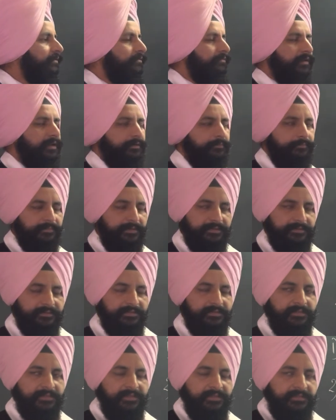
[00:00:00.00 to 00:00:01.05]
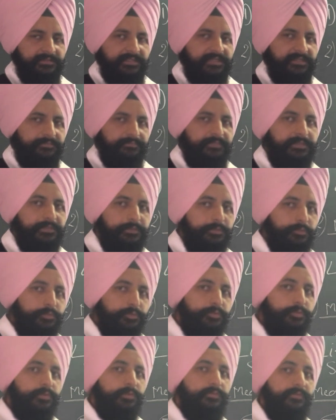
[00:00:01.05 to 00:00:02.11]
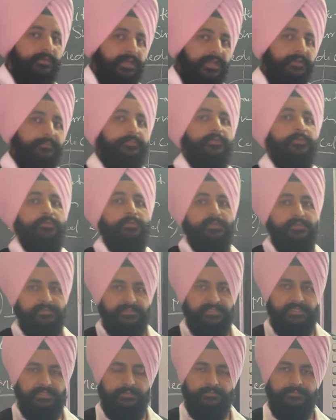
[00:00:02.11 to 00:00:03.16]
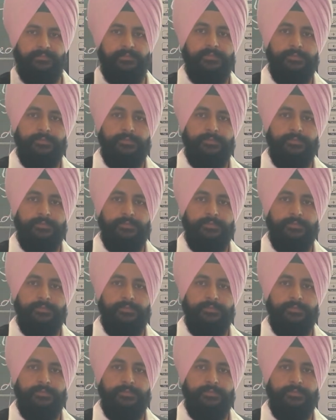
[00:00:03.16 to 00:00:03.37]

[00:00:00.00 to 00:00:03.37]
development. That means you should develop yourself,